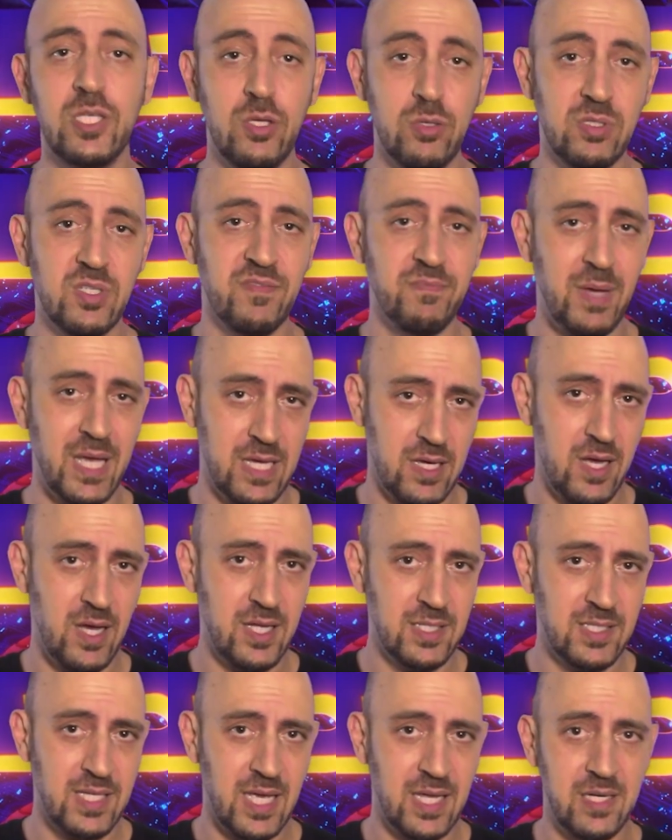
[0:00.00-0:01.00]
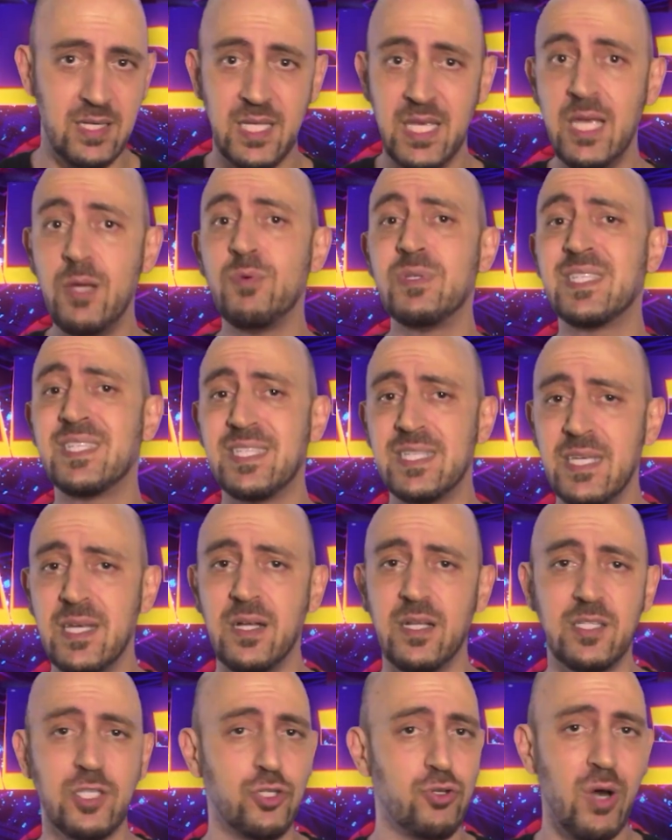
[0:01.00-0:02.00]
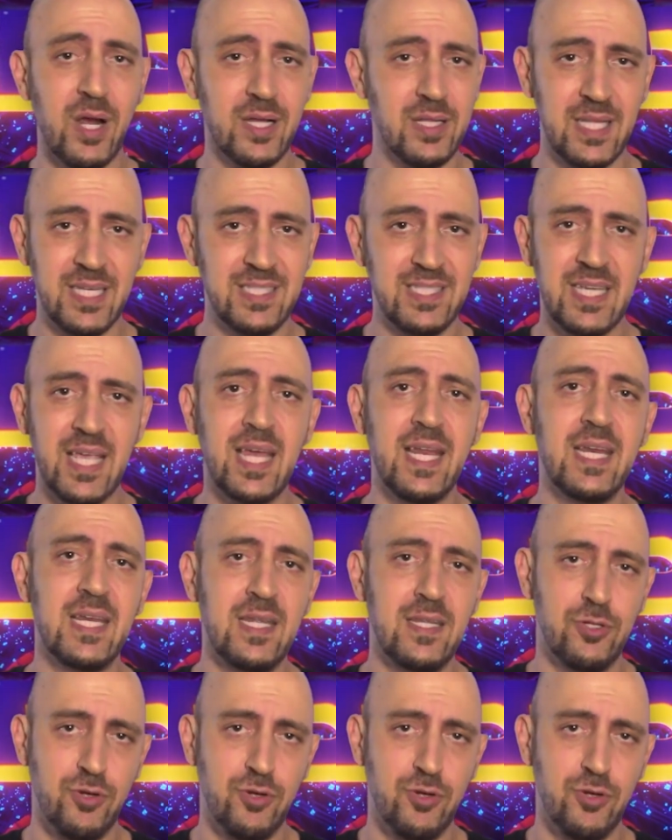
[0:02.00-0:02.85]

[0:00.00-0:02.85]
use of my content, he was still struggling to get any